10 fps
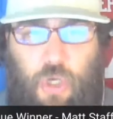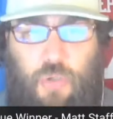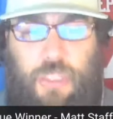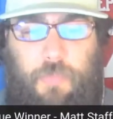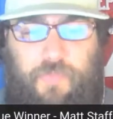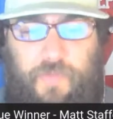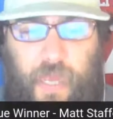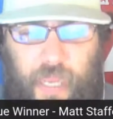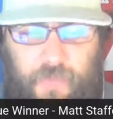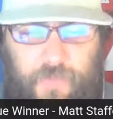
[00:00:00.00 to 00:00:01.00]
who was number
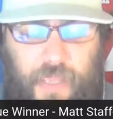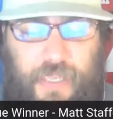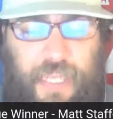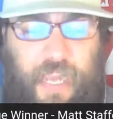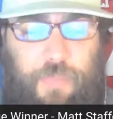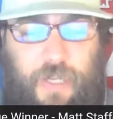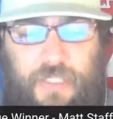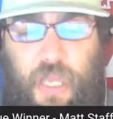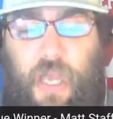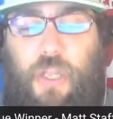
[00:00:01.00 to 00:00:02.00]
5, Dak
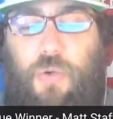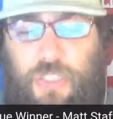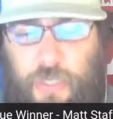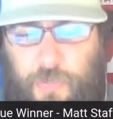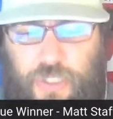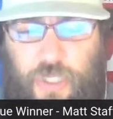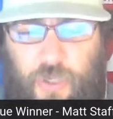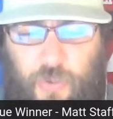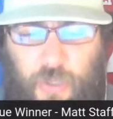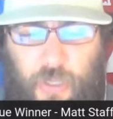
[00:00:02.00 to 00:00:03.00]
Prescott, who was number
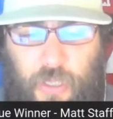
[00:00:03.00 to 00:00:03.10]
2,